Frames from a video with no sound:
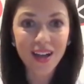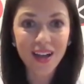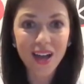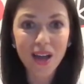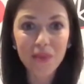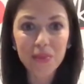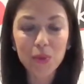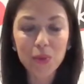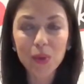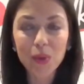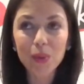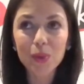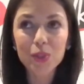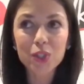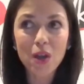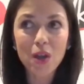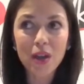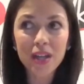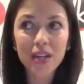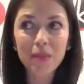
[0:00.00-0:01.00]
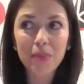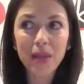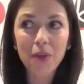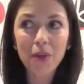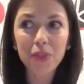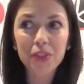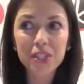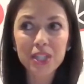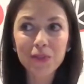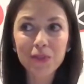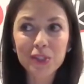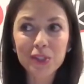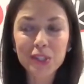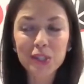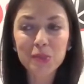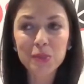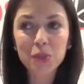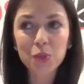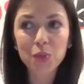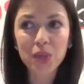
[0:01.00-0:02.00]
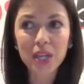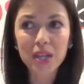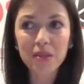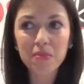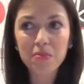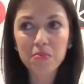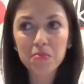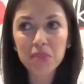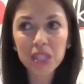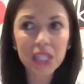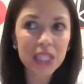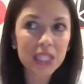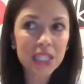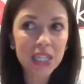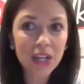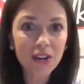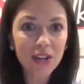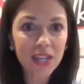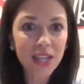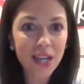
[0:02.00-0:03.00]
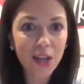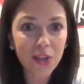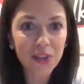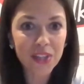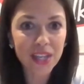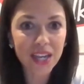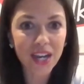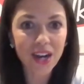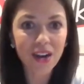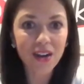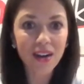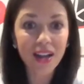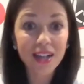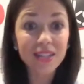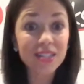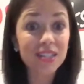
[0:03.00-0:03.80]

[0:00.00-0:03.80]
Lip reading: And we were talking about the differences between military healthcare